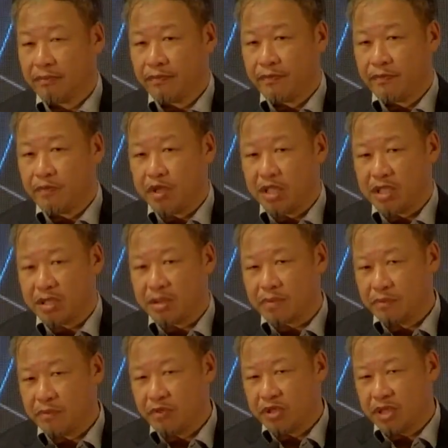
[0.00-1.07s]
which is
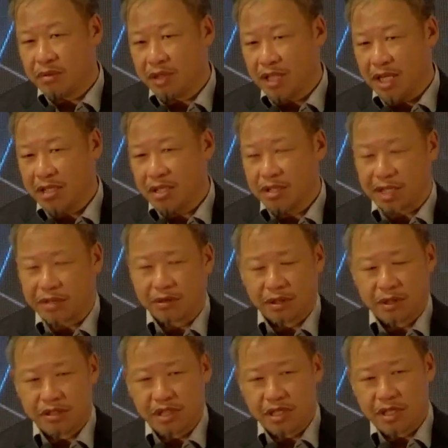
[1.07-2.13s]
using nature
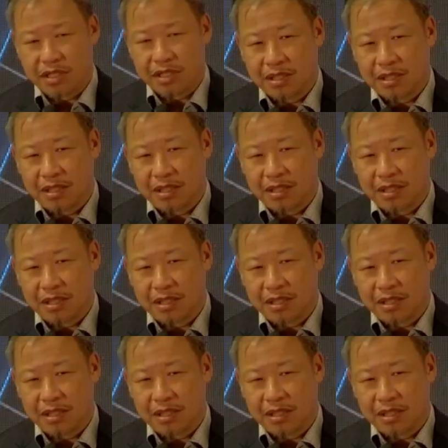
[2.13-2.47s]
technologies,